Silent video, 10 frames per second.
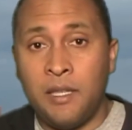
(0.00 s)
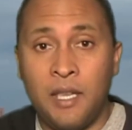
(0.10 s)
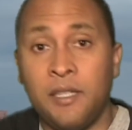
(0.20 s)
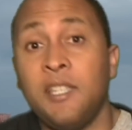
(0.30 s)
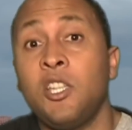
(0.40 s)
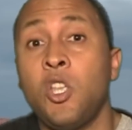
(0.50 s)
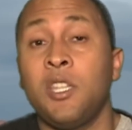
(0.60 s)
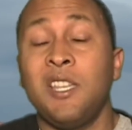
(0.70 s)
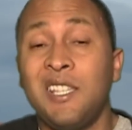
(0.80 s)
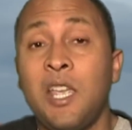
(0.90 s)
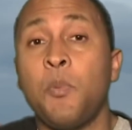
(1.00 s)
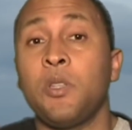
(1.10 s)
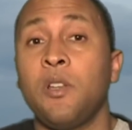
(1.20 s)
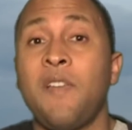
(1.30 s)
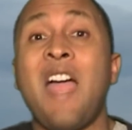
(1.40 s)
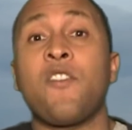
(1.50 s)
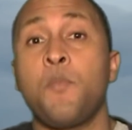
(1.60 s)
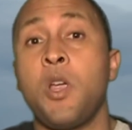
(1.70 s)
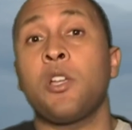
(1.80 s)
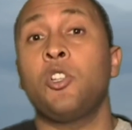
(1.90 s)
they say 68% of
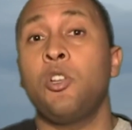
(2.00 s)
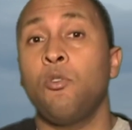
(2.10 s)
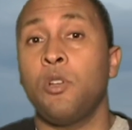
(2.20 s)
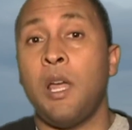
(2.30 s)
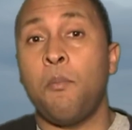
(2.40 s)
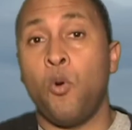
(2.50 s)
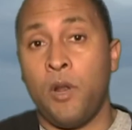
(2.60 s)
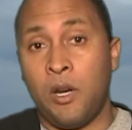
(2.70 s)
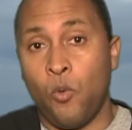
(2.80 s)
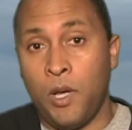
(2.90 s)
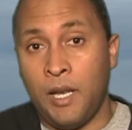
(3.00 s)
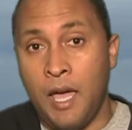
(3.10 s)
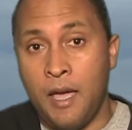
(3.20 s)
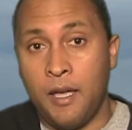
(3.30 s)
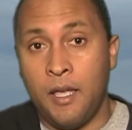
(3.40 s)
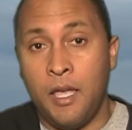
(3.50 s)
African American children are born out of wedlock.